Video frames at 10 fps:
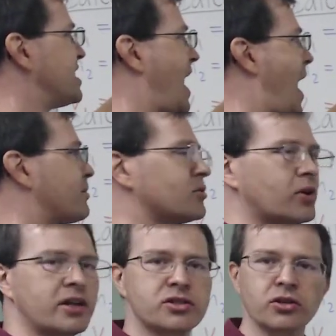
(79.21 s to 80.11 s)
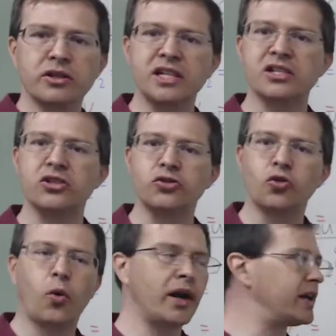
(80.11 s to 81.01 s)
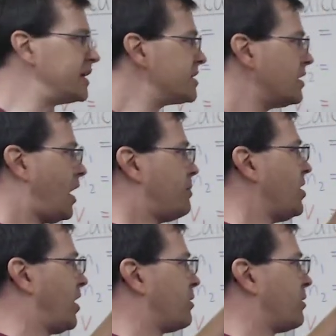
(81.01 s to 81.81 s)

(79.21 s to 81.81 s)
the absolute uncertainties of the two quantities up here.